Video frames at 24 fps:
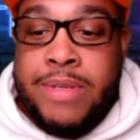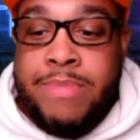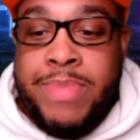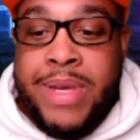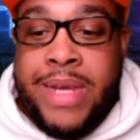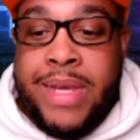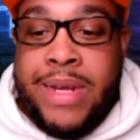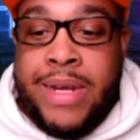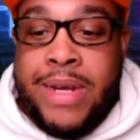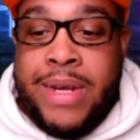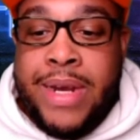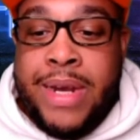
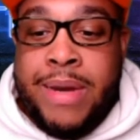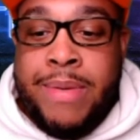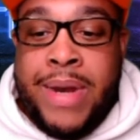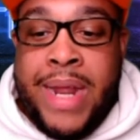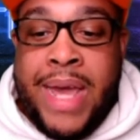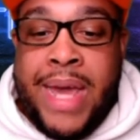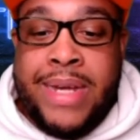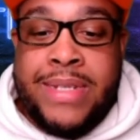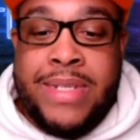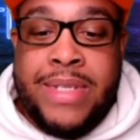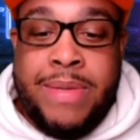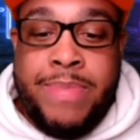being a
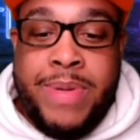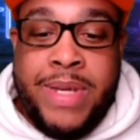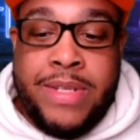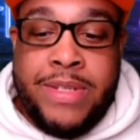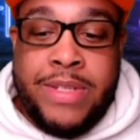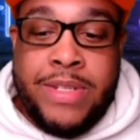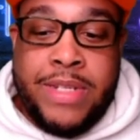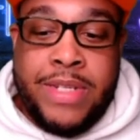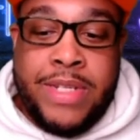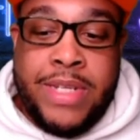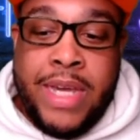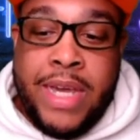nasty piece
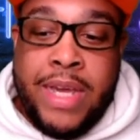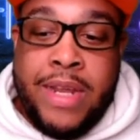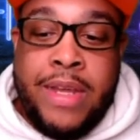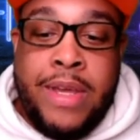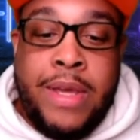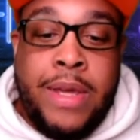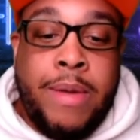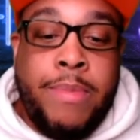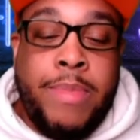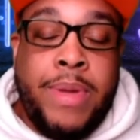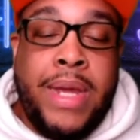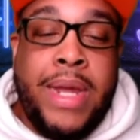of shit.
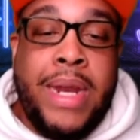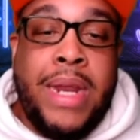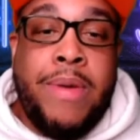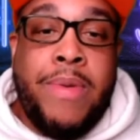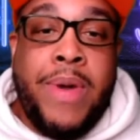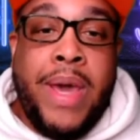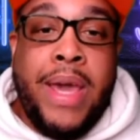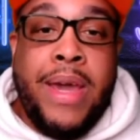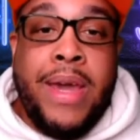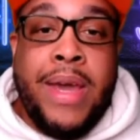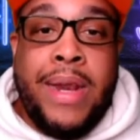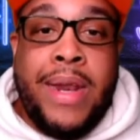But
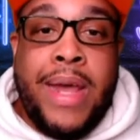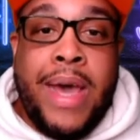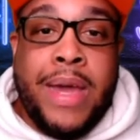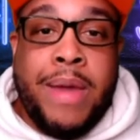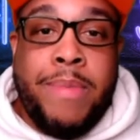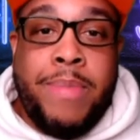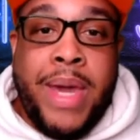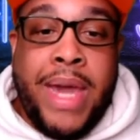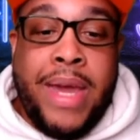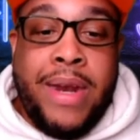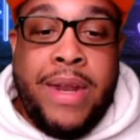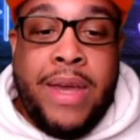anyway, good luck,
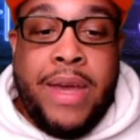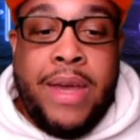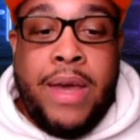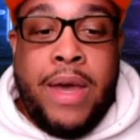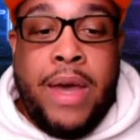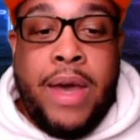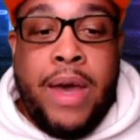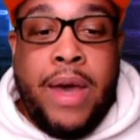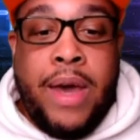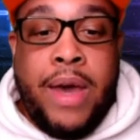Amanda.